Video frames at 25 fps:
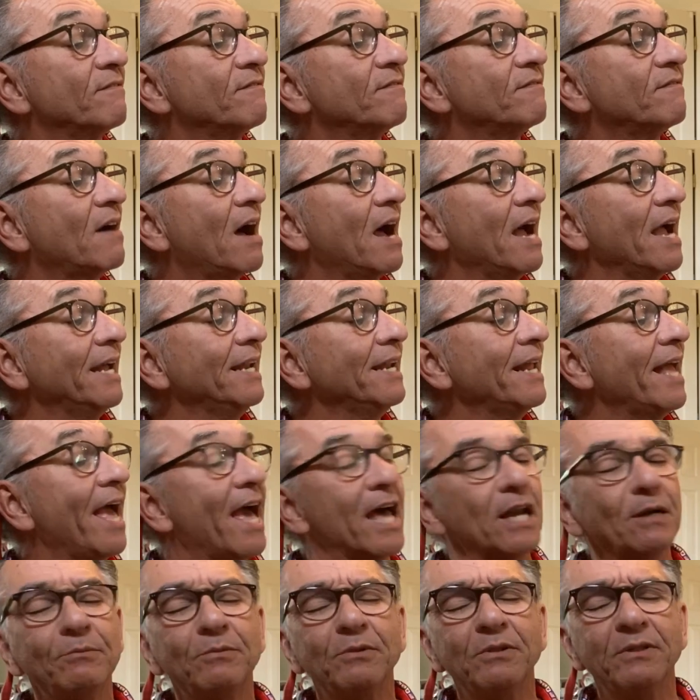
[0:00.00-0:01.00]
fine
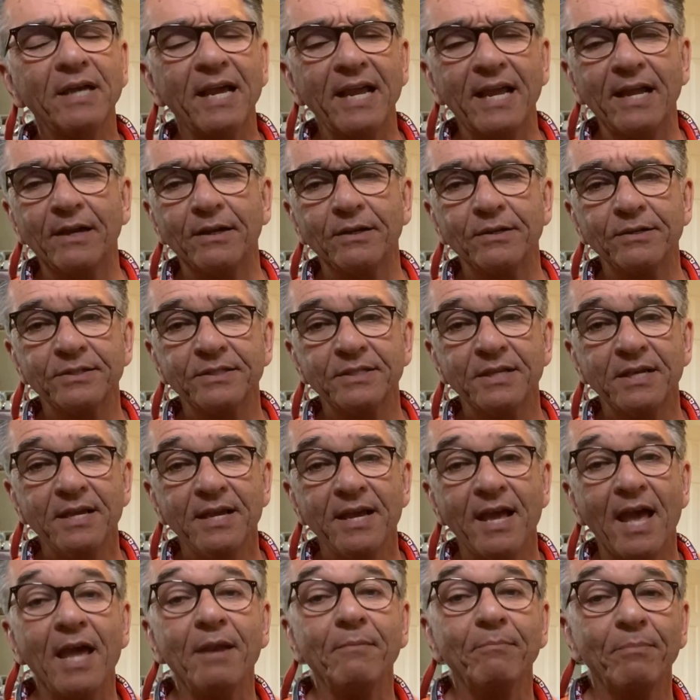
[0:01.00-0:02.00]
animal hairs
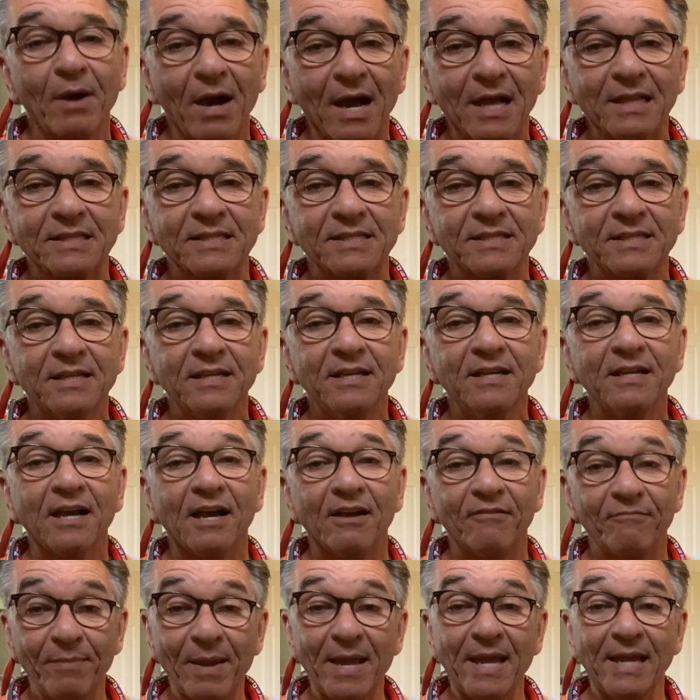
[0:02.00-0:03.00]
and pots
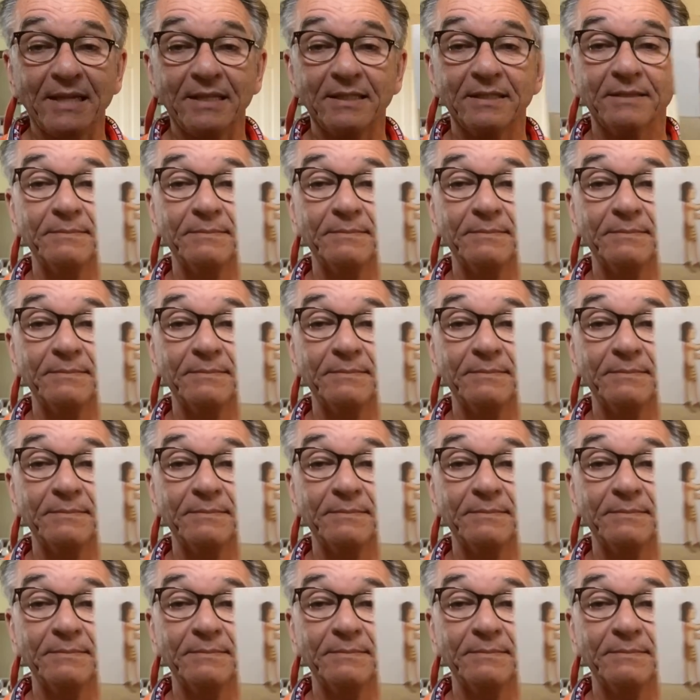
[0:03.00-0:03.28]
of paint.